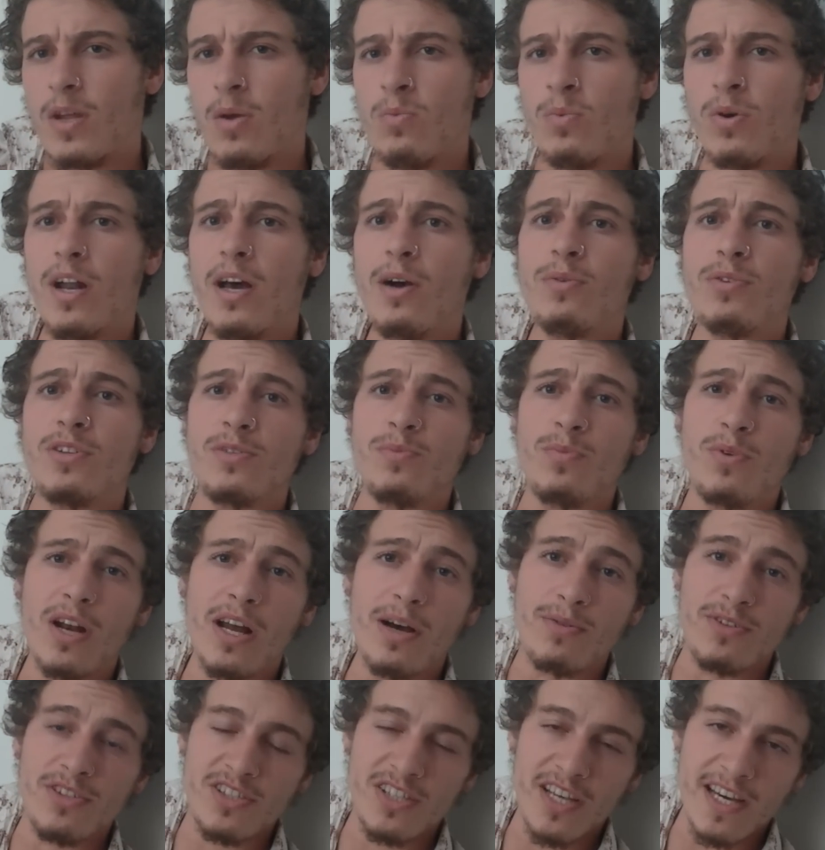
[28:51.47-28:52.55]
what I
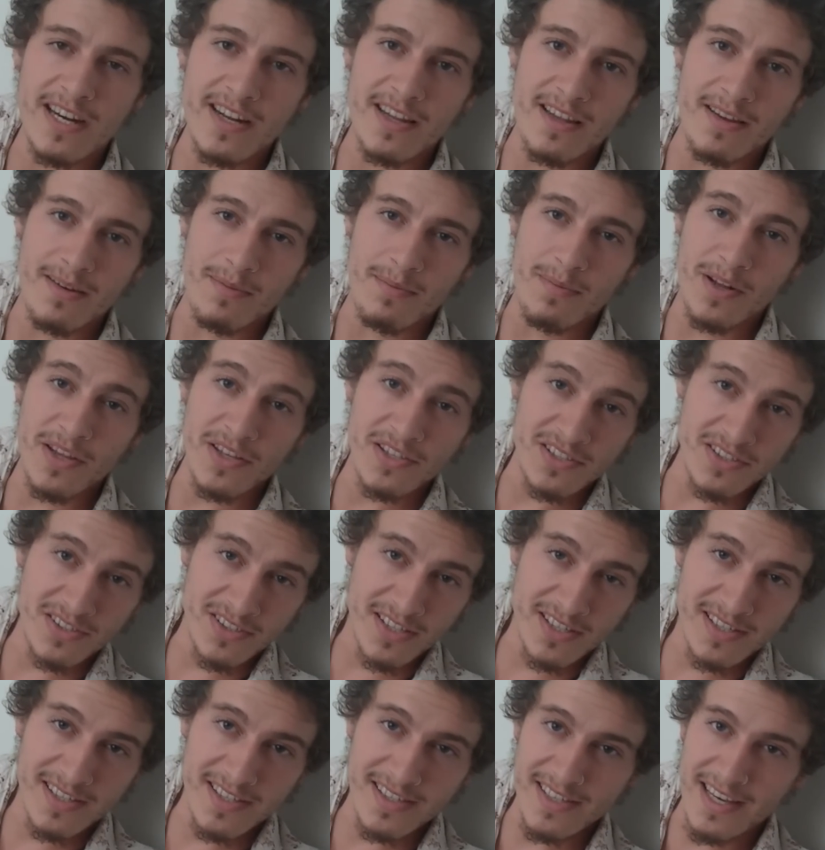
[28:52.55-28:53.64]
would say to the brothers and
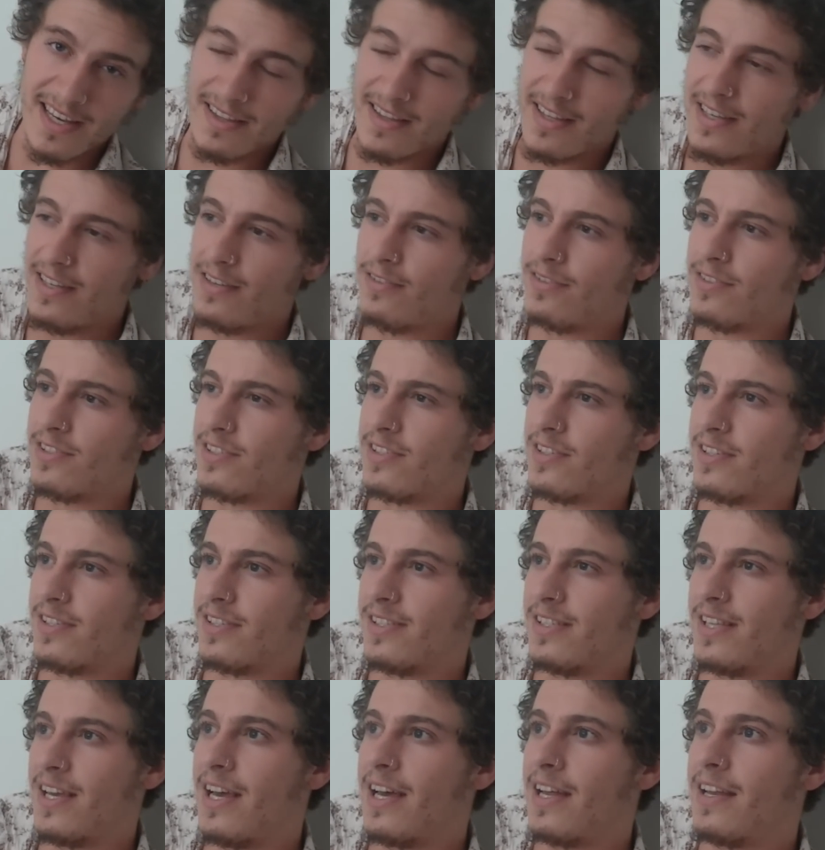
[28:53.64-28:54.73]
sisters out there is to
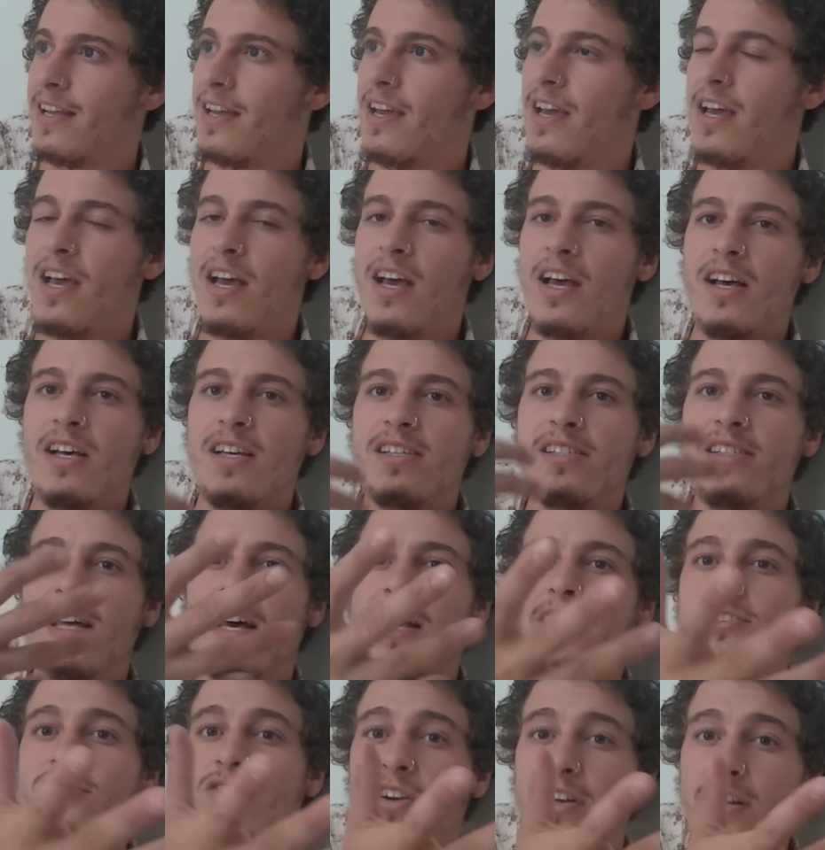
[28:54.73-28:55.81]
start
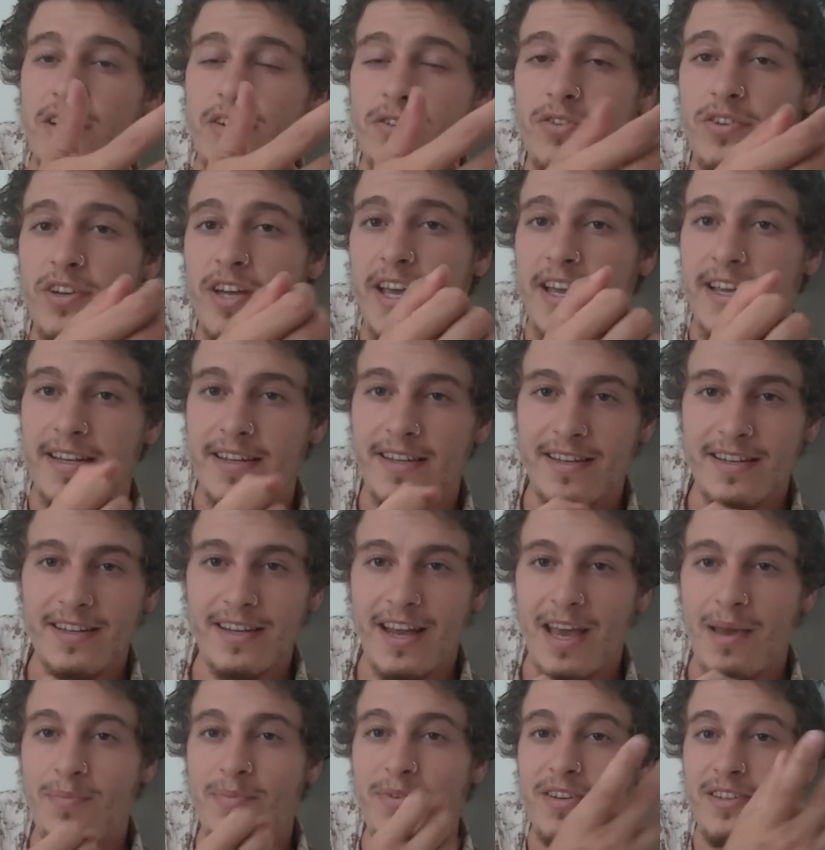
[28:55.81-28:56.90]
trying to create
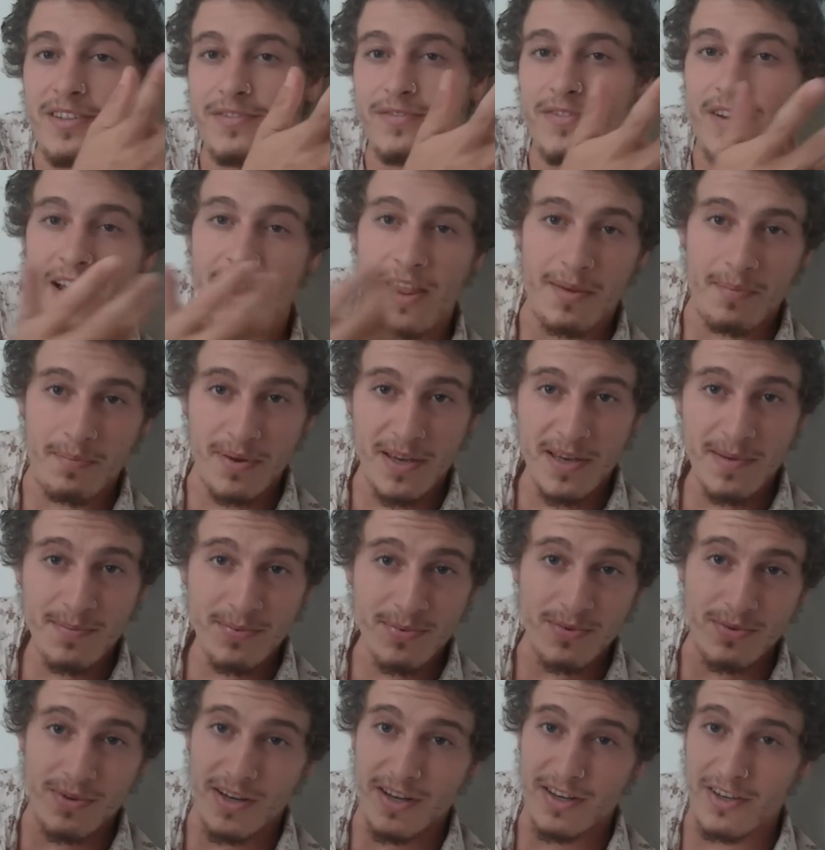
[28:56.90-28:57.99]
happiness for other
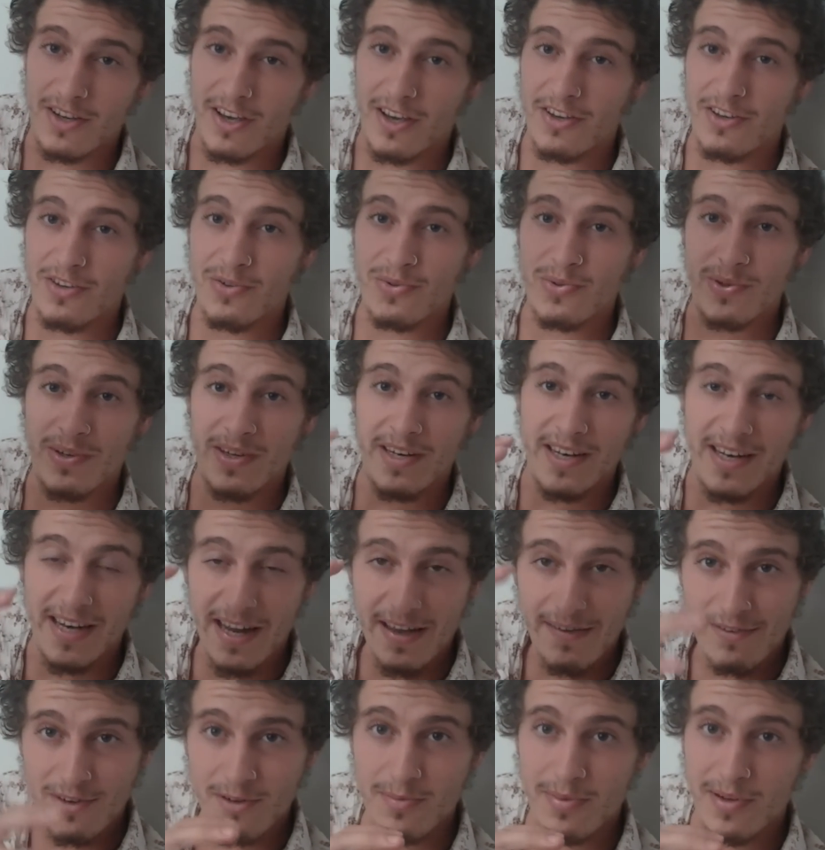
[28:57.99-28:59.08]
people, and you
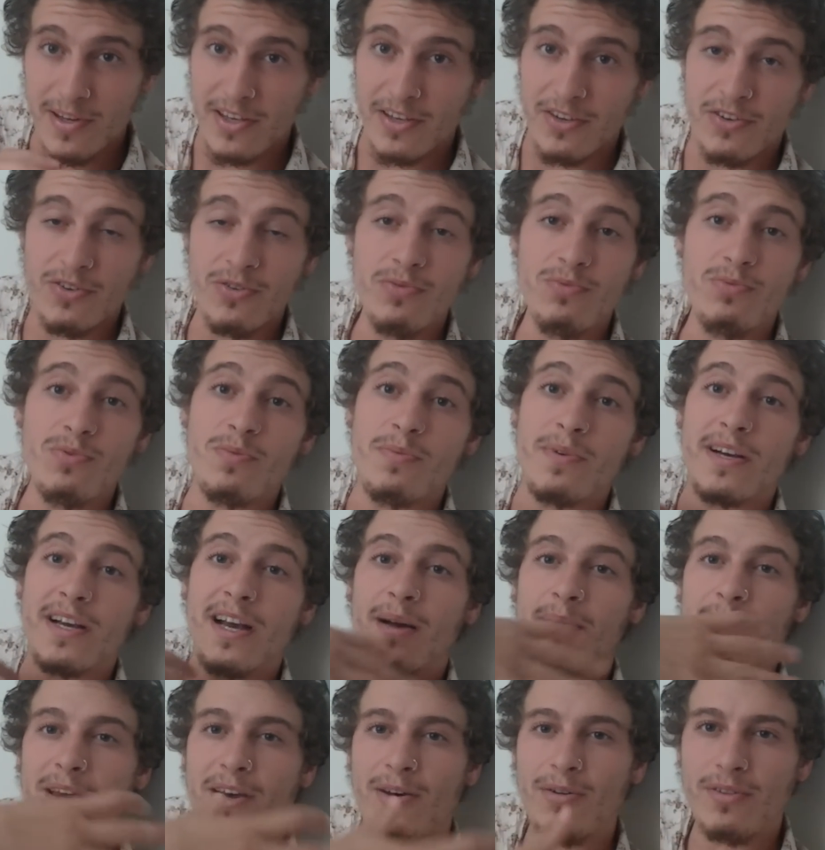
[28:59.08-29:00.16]
will
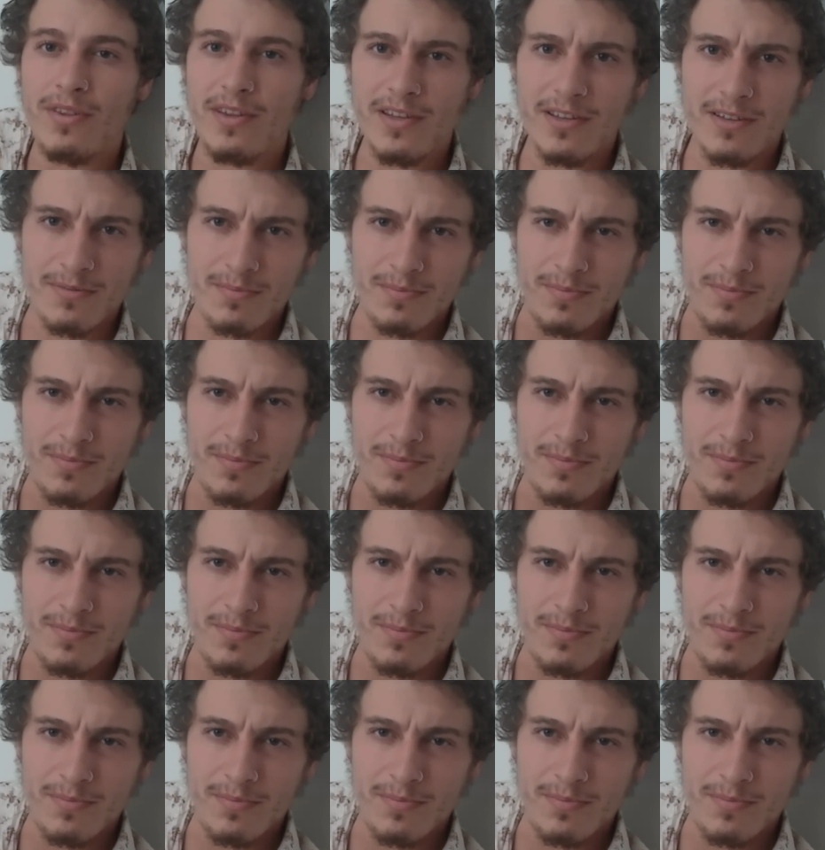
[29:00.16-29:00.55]
become healthier,